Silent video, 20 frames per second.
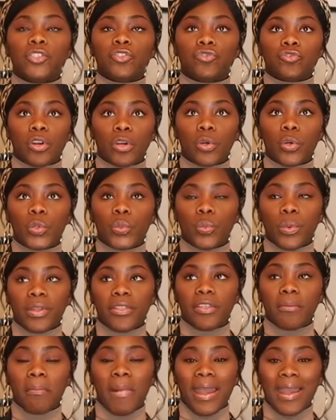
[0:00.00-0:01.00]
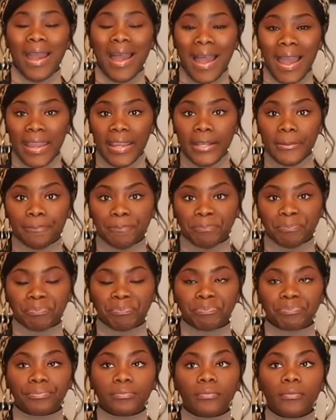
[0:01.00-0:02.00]
struggled with my height
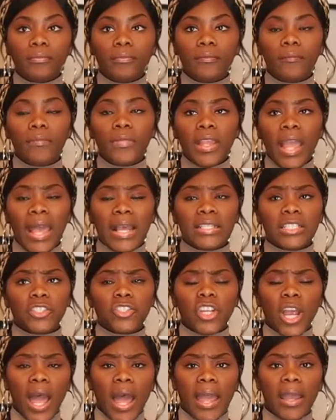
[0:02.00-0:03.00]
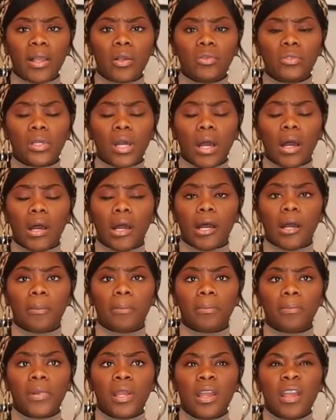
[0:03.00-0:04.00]
as a child.
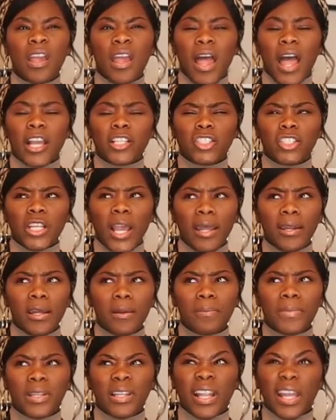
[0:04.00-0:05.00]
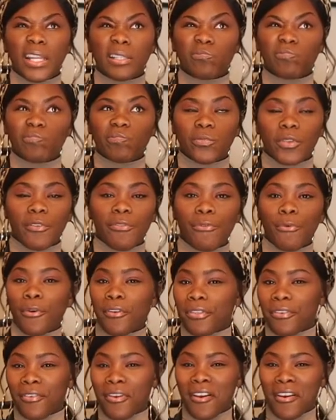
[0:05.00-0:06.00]
Um, I shot up in like the
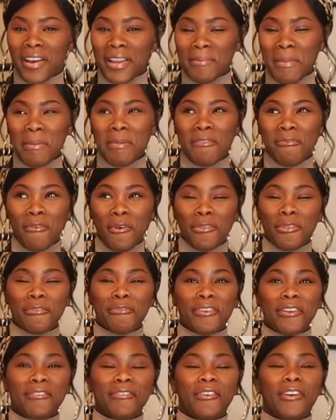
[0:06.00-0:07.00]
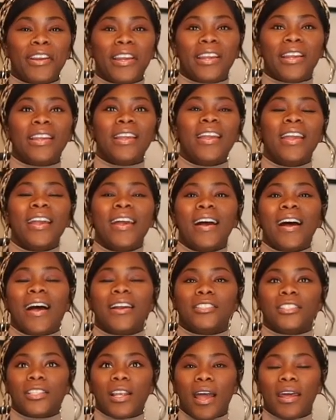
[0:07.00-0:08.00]
fourth grade, maybe fourth or fifth grade,
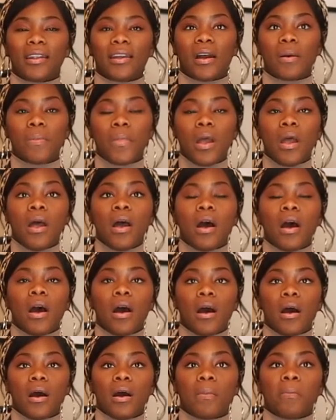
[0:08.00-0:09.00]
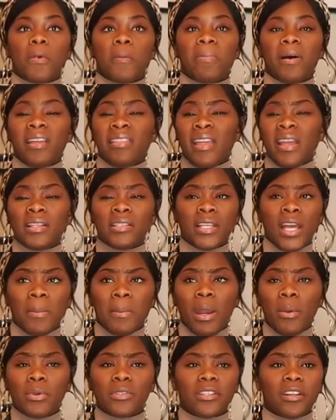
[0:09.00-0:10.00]
I shot up. Um, but by that
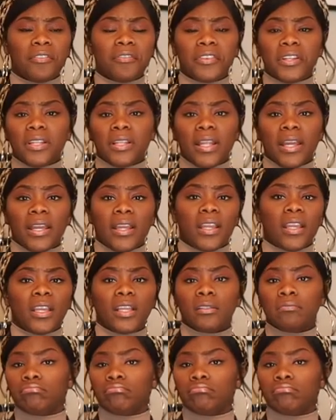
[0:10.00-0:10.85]
time, I was already like